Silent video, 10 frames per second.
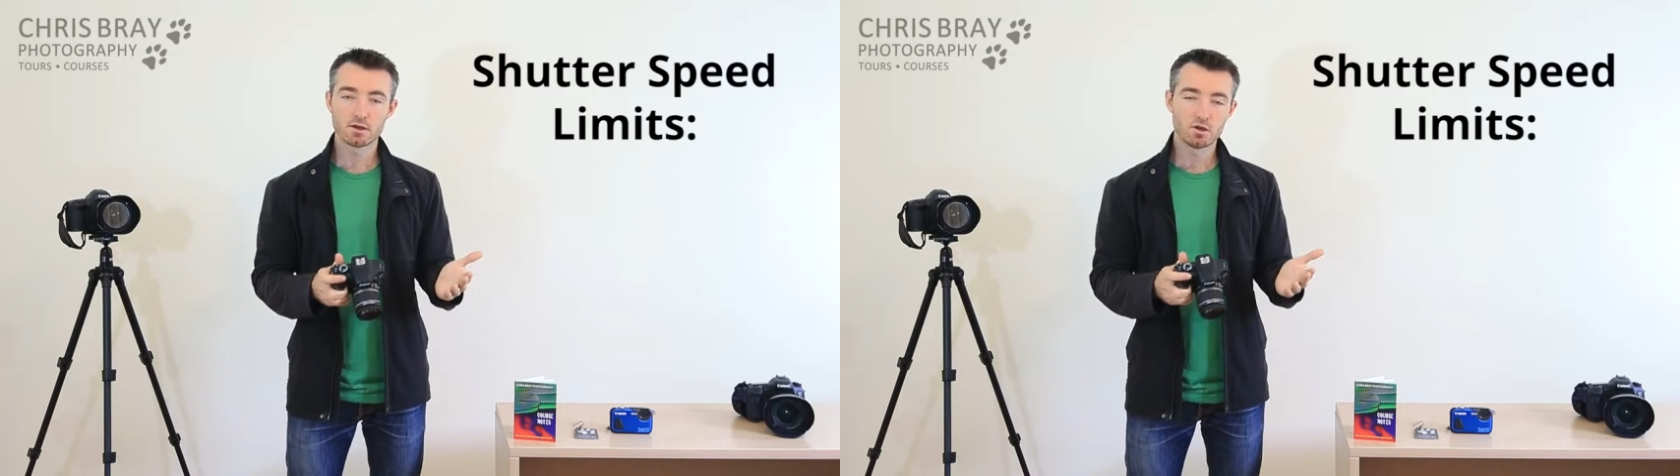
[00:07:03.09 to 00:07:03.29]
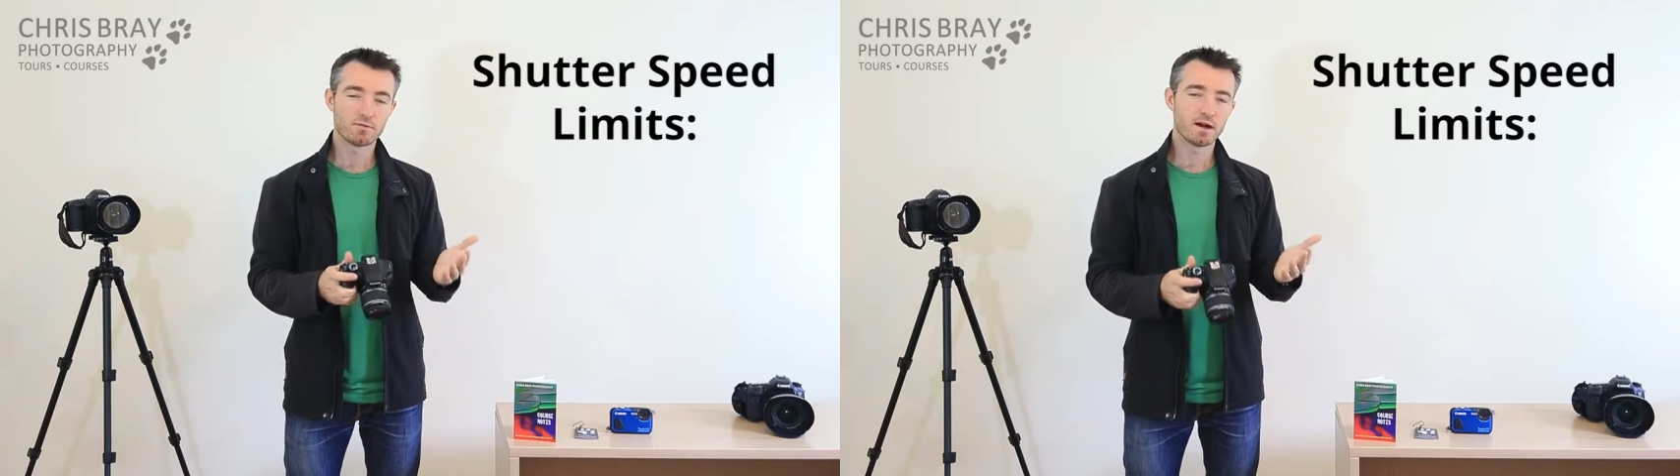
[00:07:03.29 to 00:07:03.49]

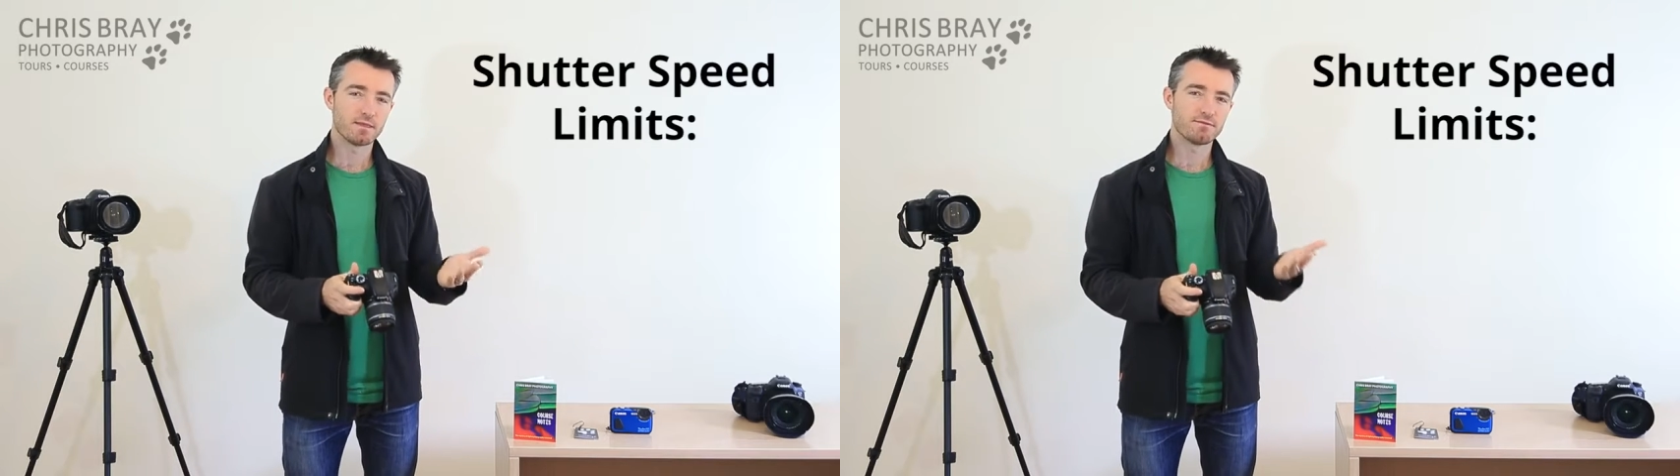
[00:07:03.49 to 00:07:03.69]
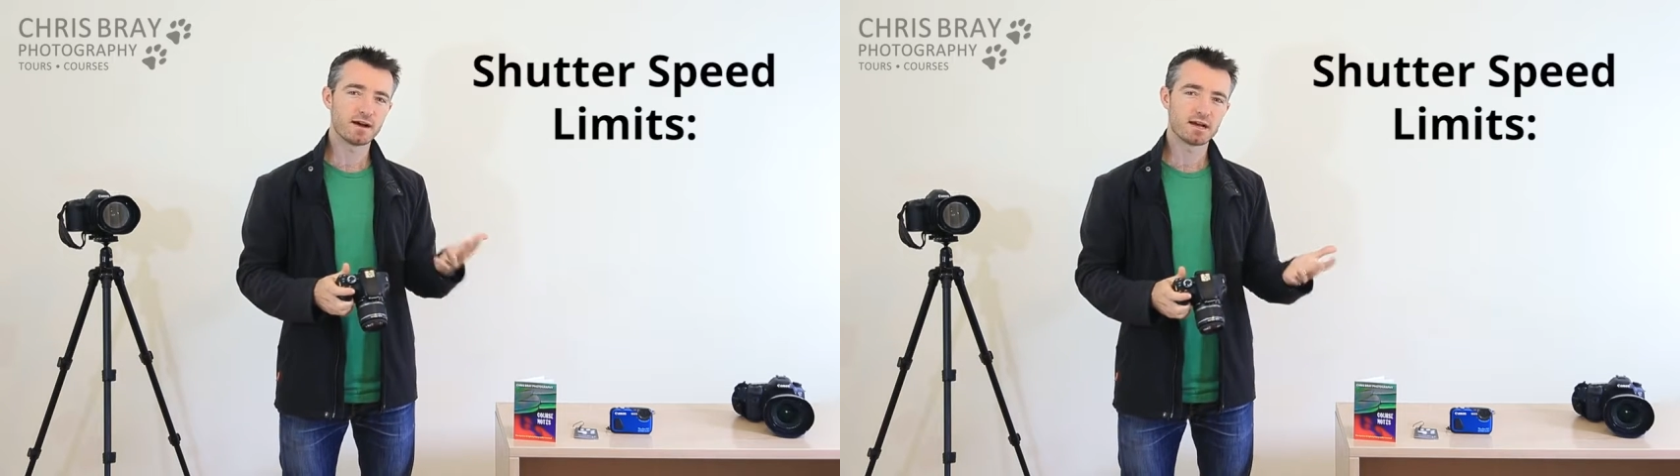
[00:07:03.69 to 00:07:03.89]
you'll
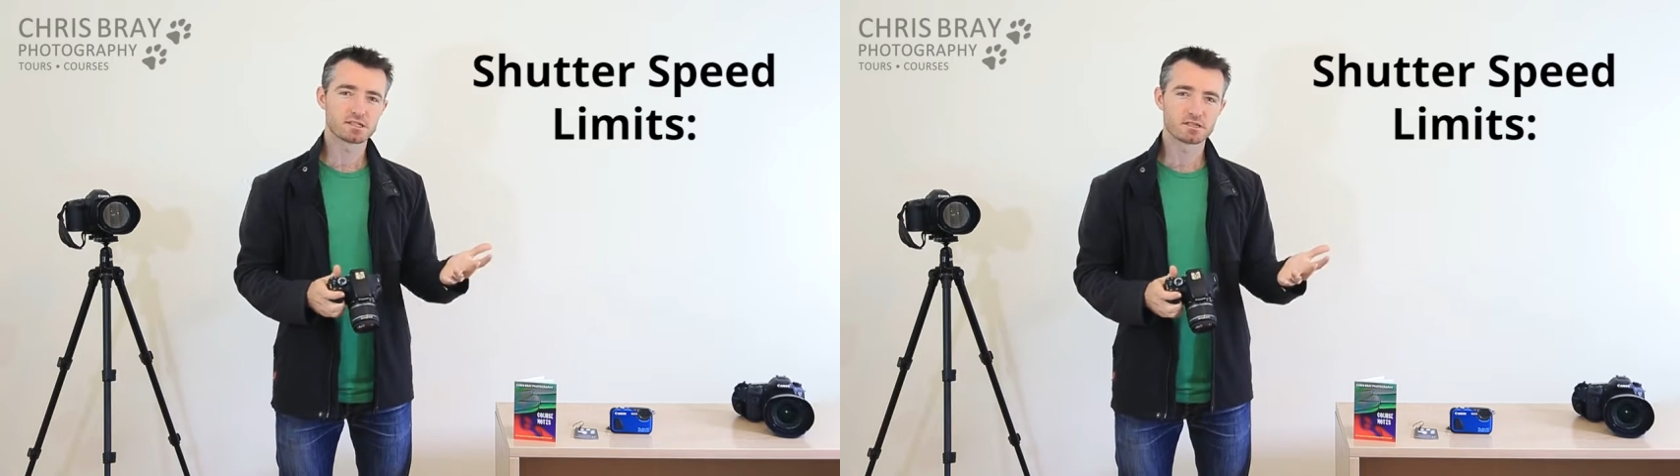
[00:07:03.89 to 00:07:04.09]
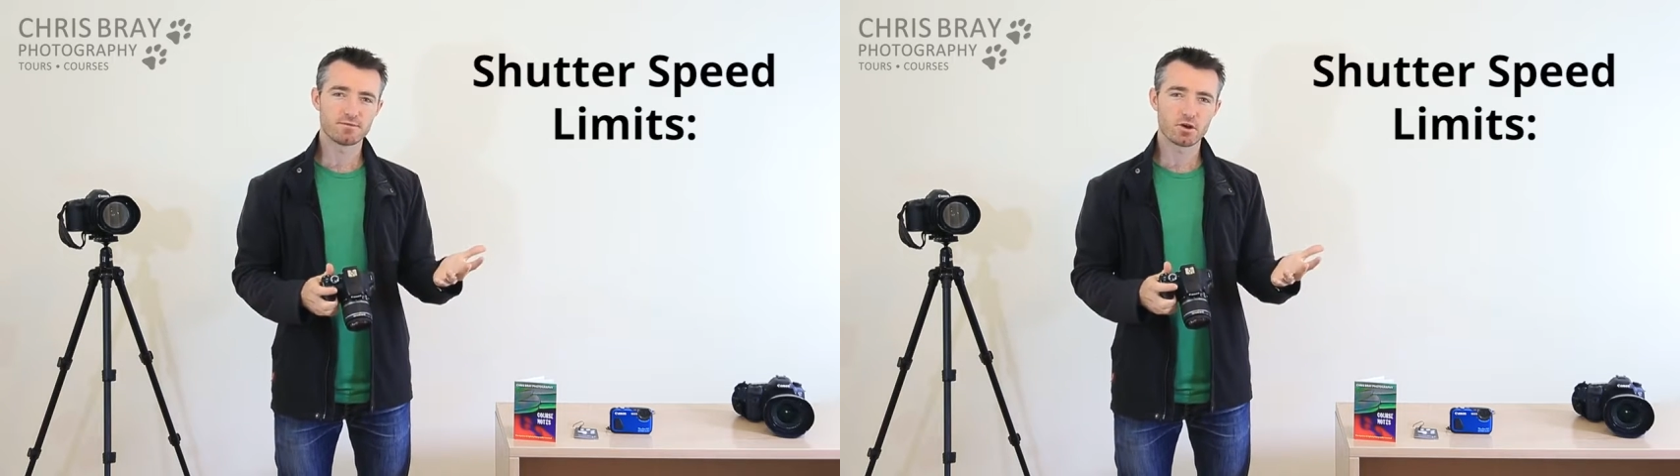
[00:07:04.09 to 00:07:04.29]
find the
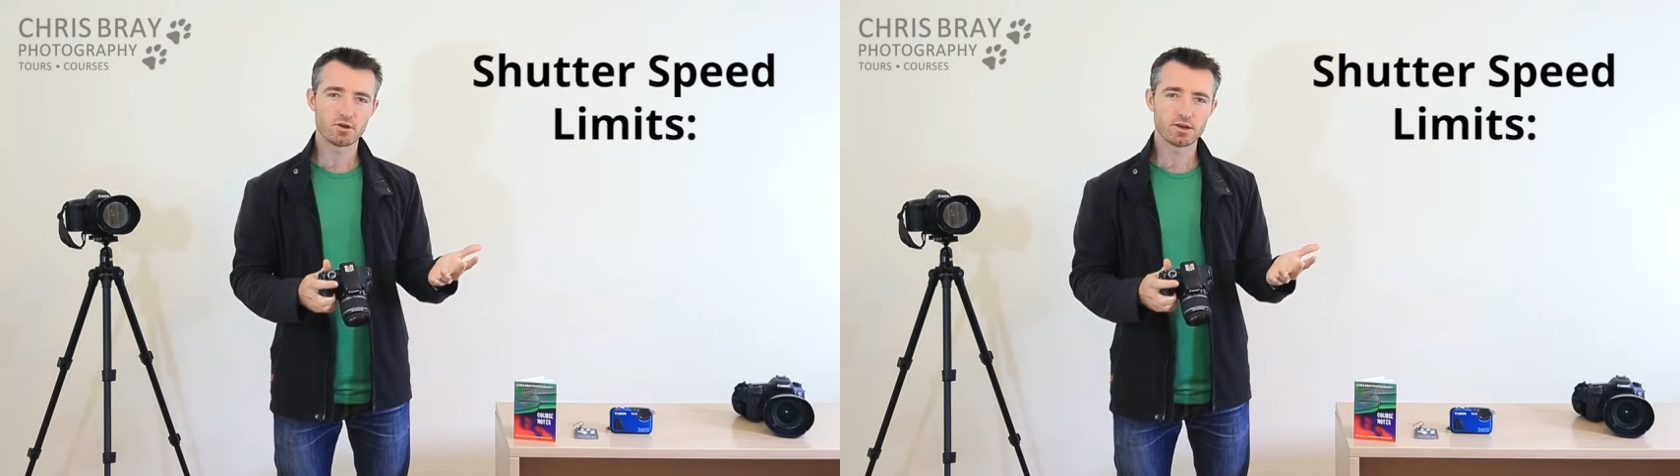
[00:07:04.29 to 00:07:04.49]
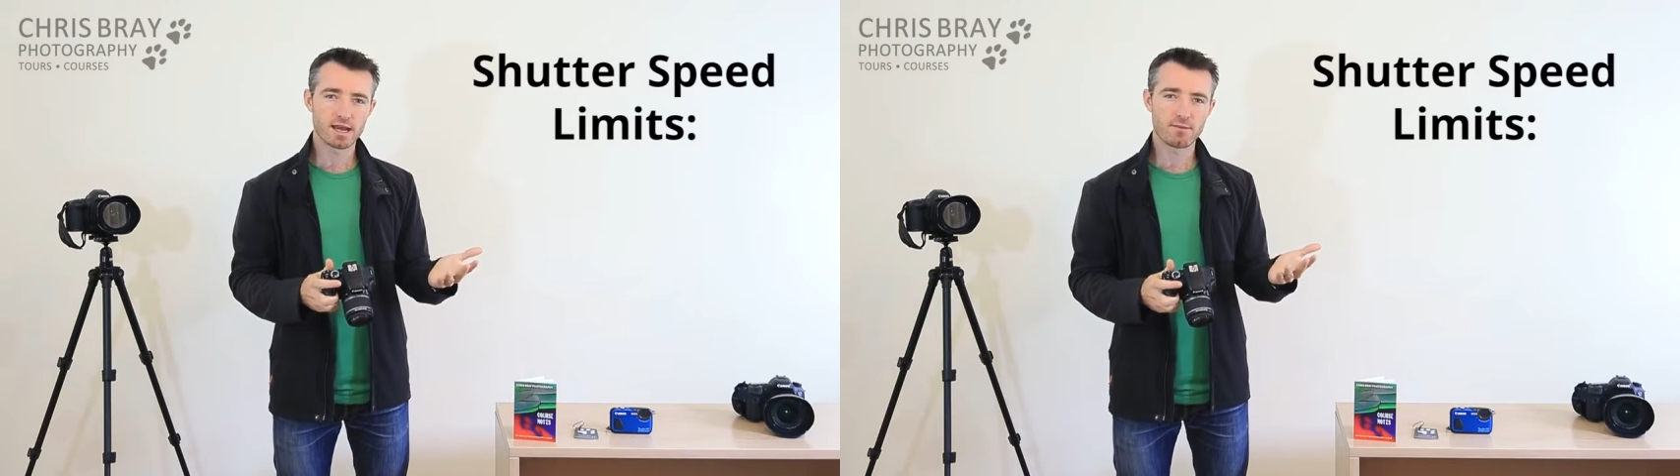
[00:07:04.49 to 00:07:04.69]
fastest
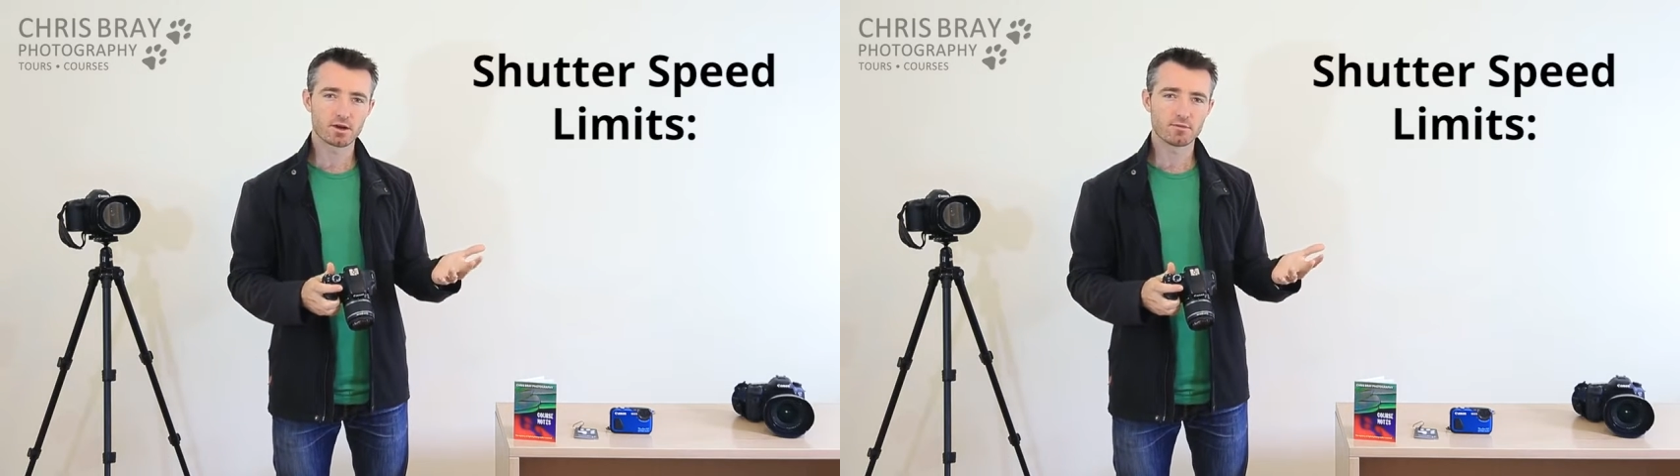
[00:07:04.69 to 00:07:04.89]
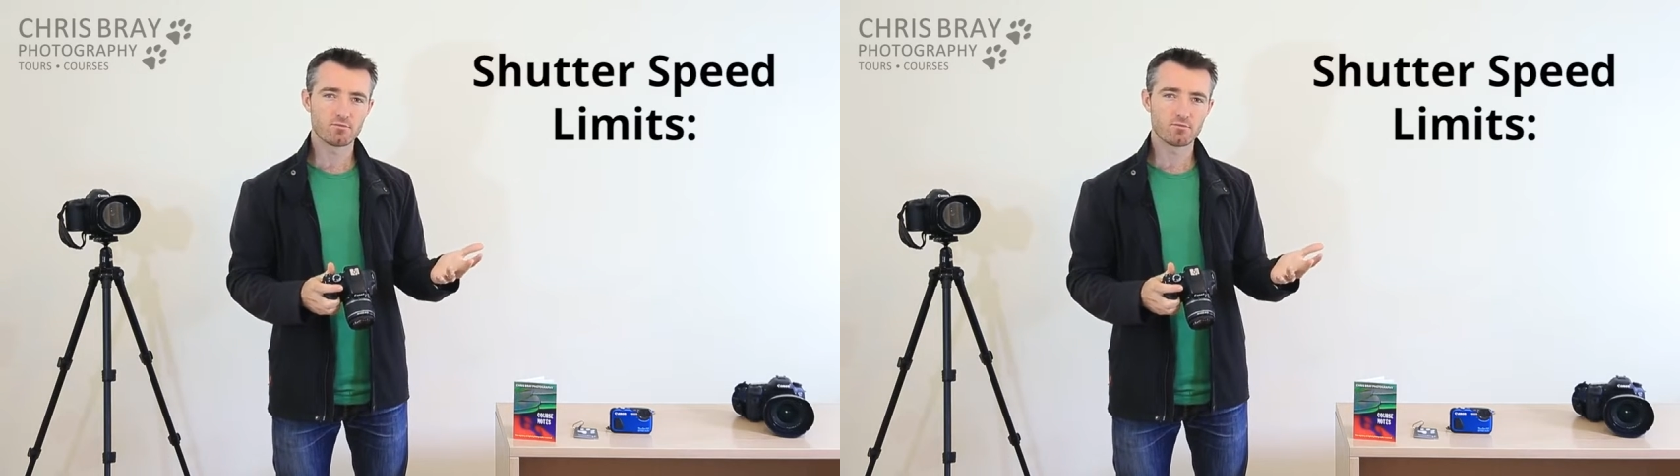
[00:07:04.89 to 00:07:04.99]
photo your camera